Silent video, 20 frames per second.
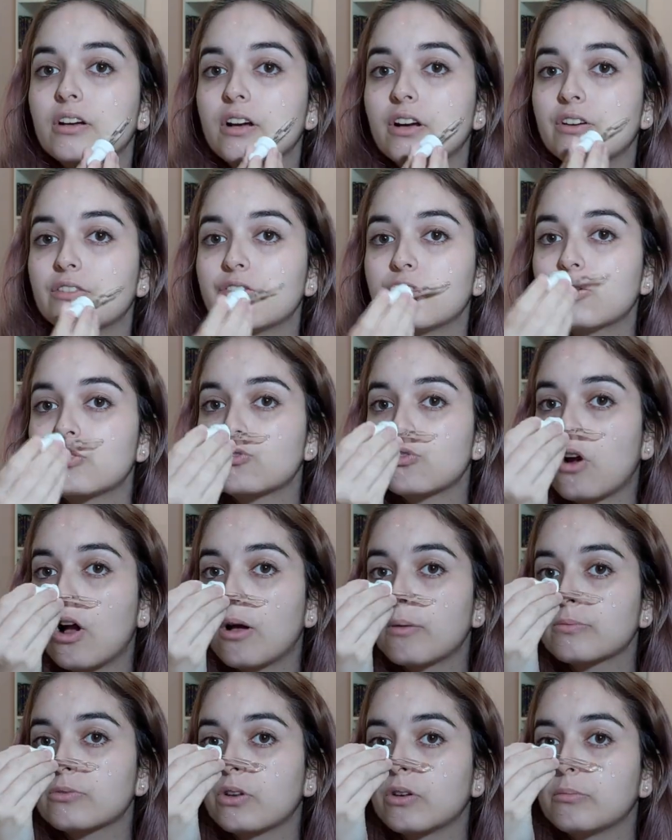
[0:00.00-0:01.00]
a few
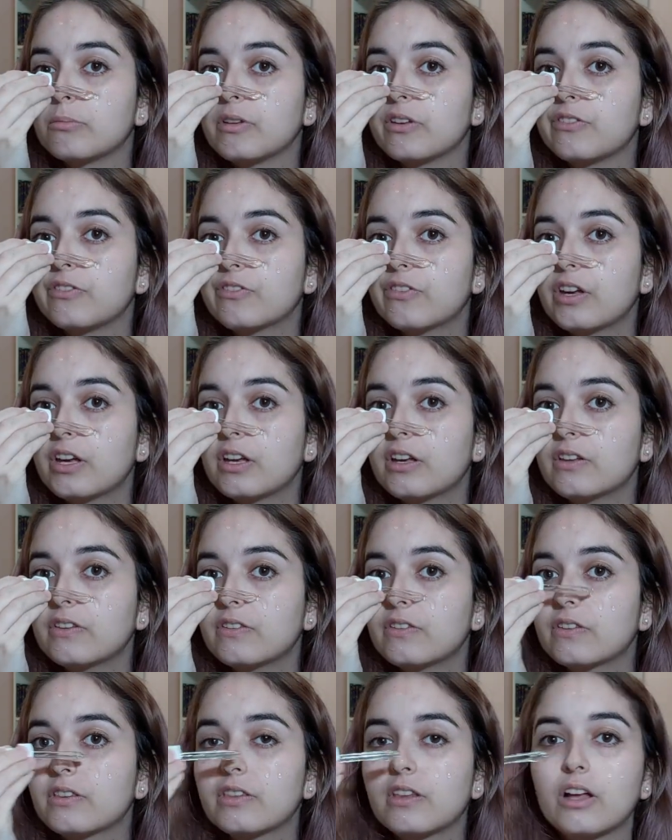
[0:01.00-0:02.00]
drops on my
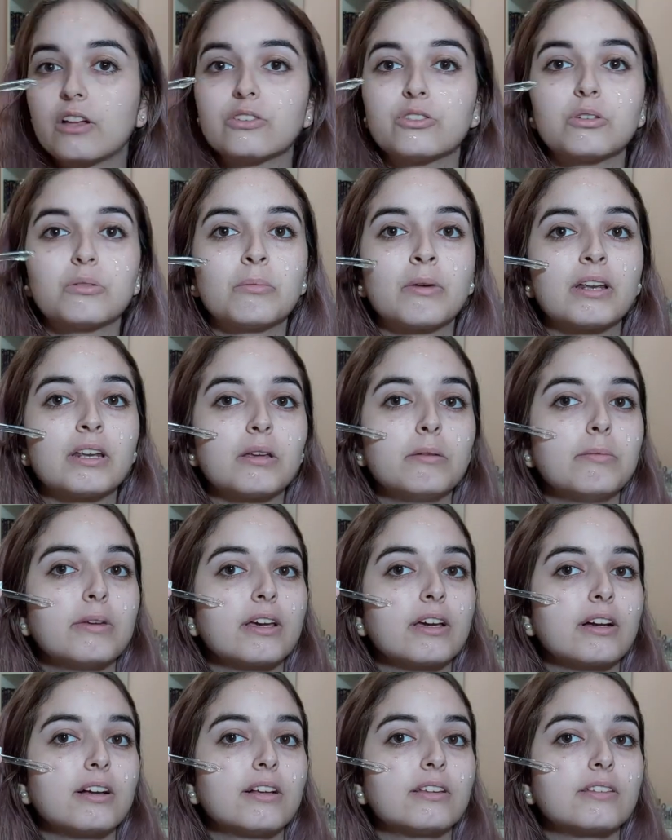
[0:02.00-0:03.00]
face, not too many,
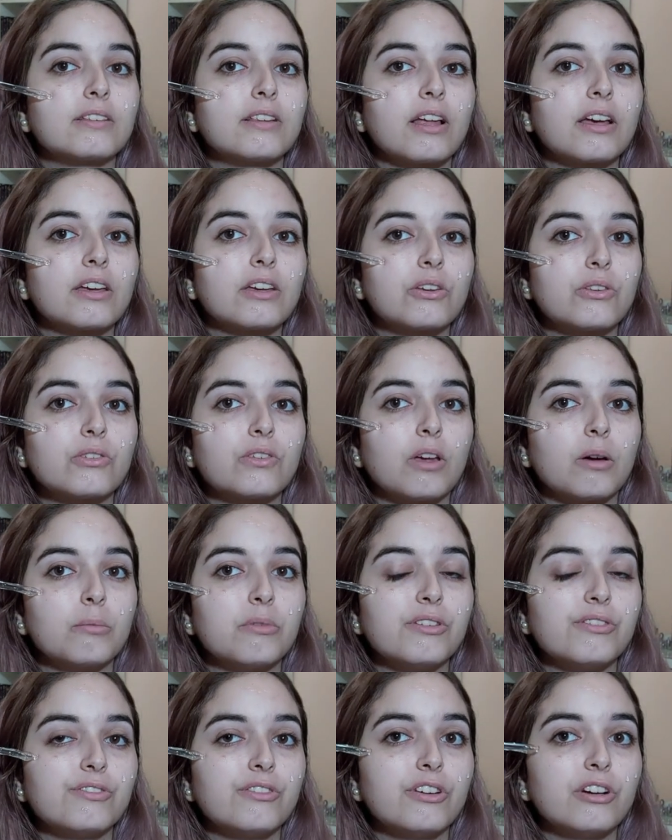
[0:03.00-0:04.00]
because like you saw
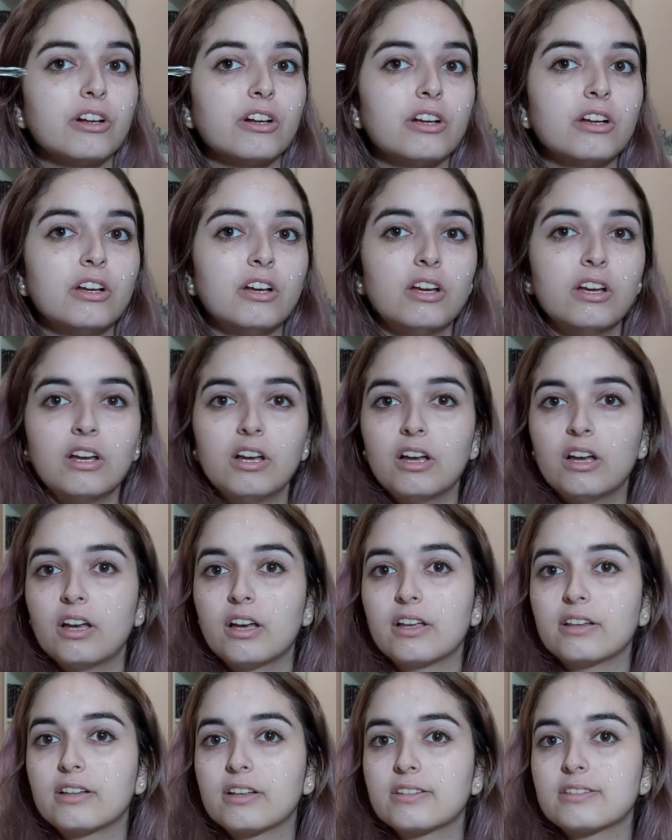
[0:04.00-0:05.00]
before,
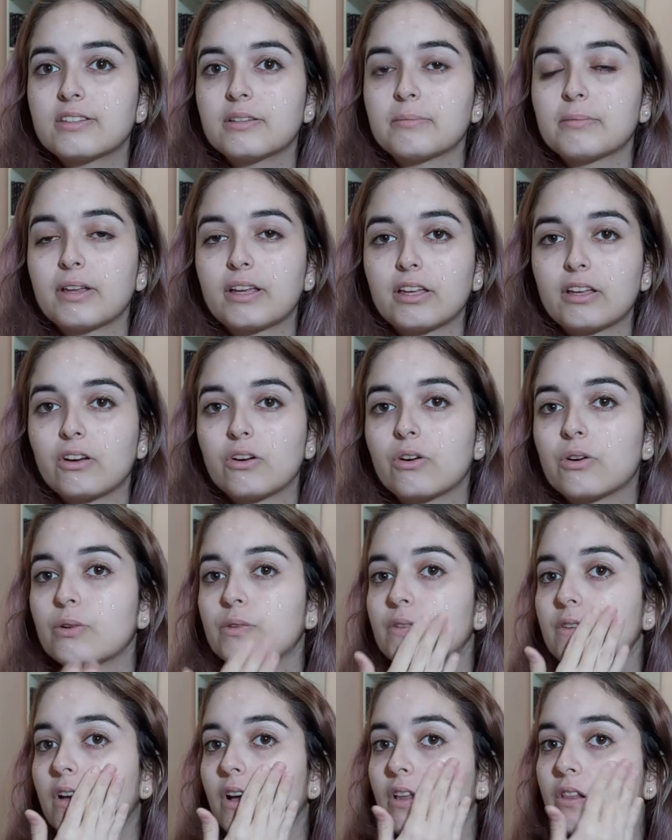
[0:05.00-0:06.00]
it does seem like it
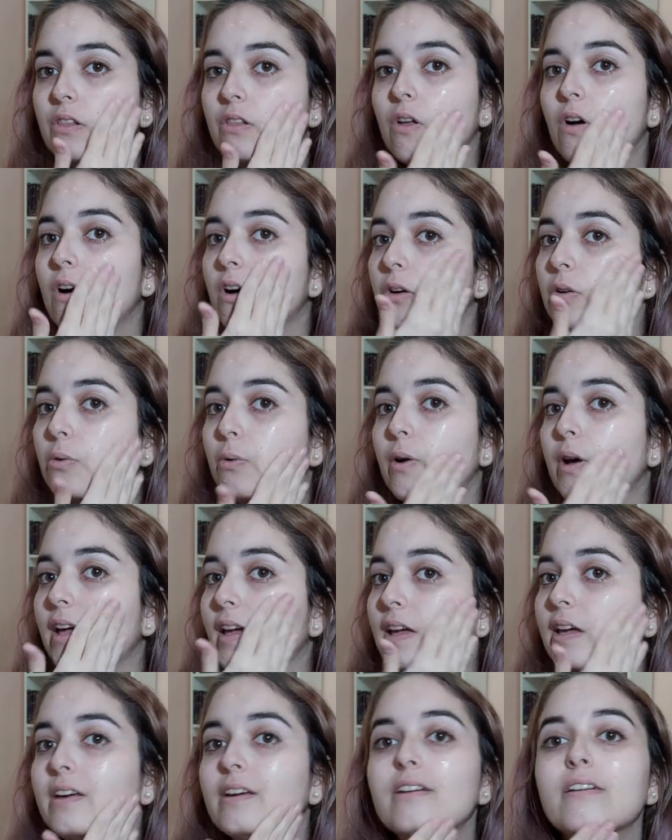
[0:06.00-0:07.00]
goes a long
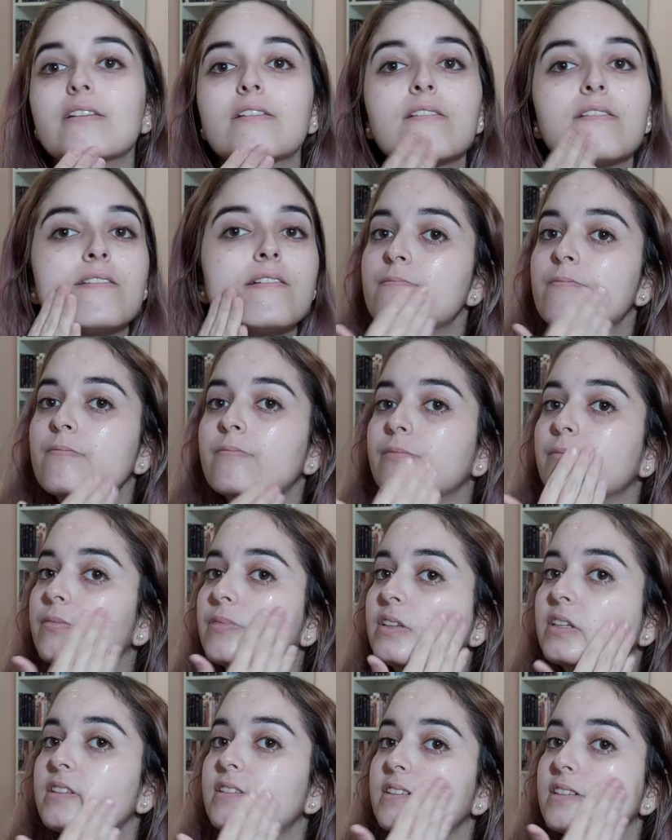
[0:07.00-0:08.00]
way.
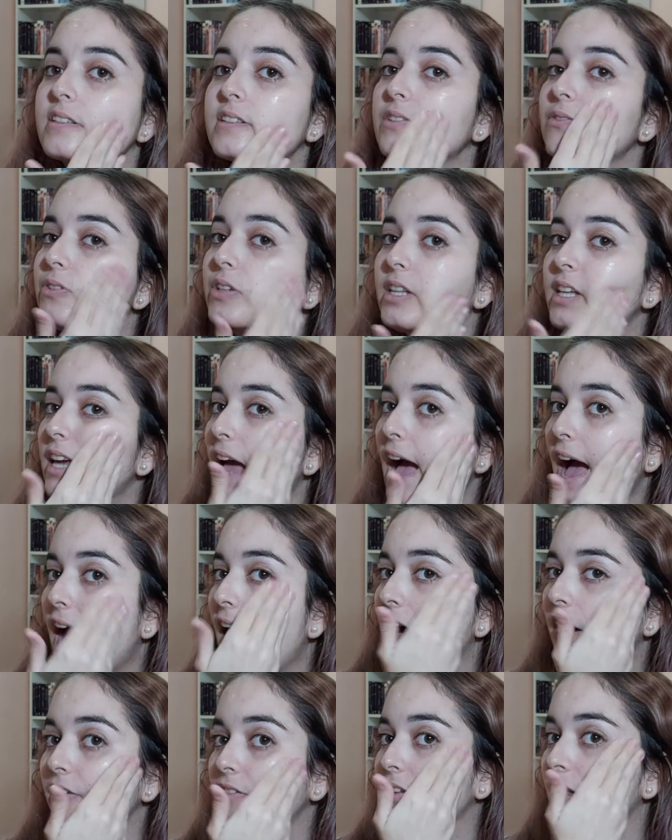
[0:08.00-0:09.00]
This doesn't really
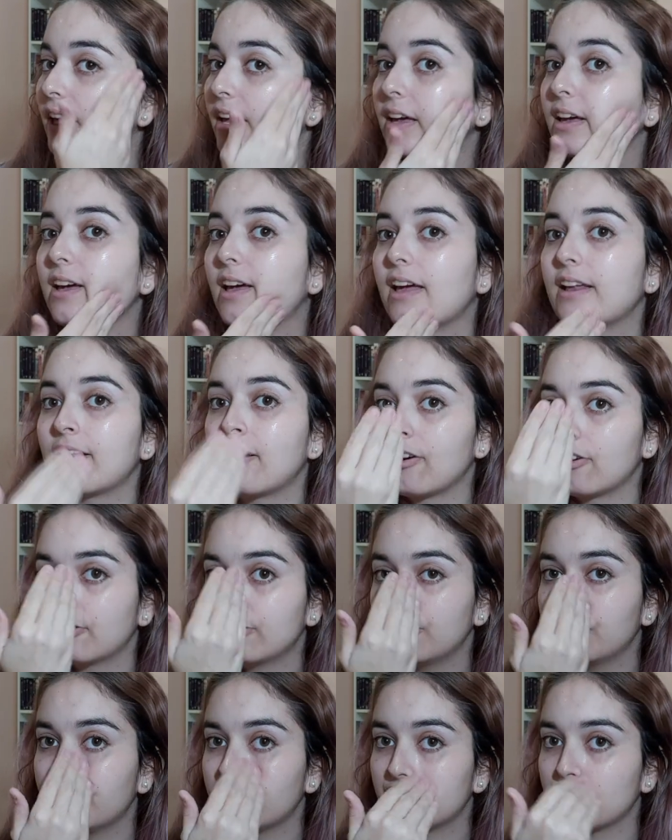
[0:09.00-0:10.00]
have like an
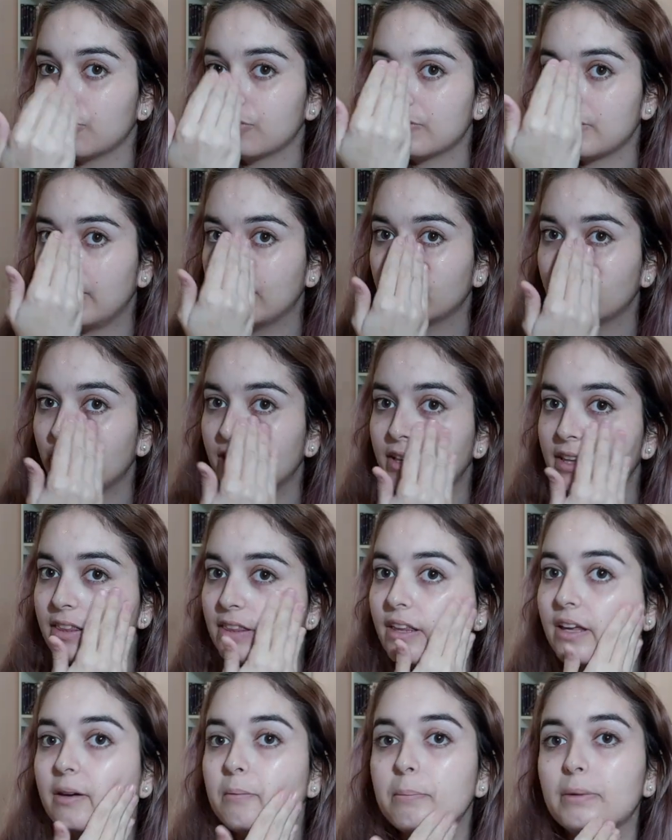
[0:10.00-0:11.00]
artificial scent or
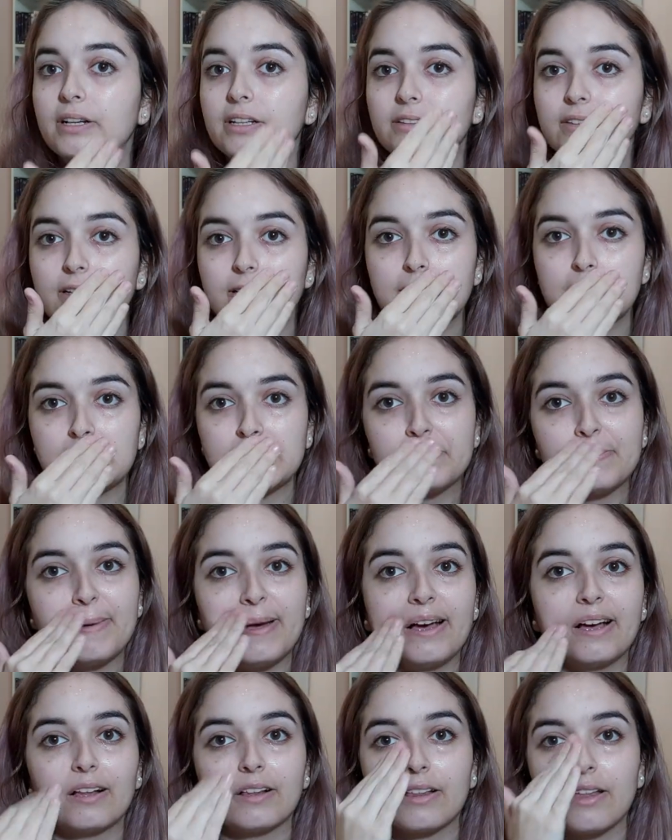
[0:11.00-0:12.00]
anything, but it does
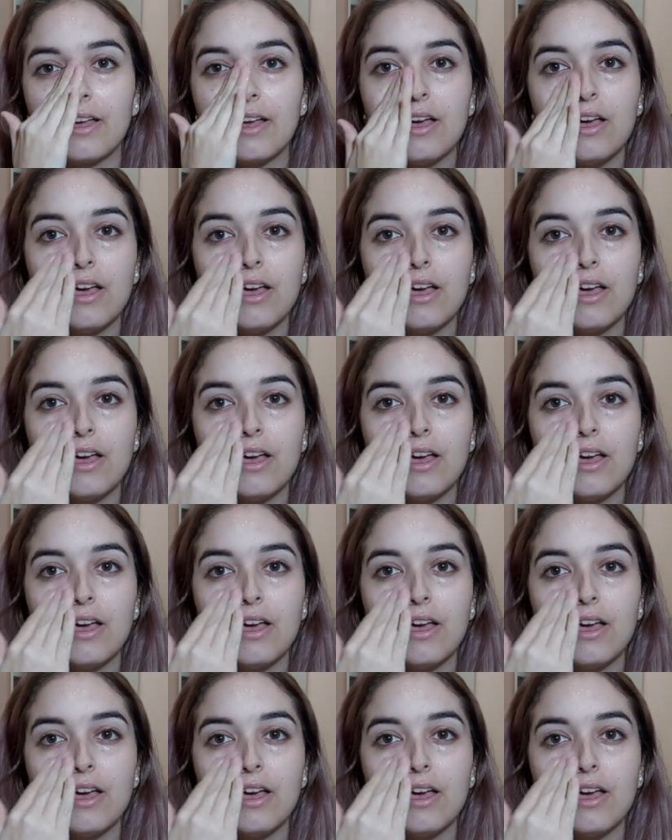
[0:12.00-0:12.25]
smell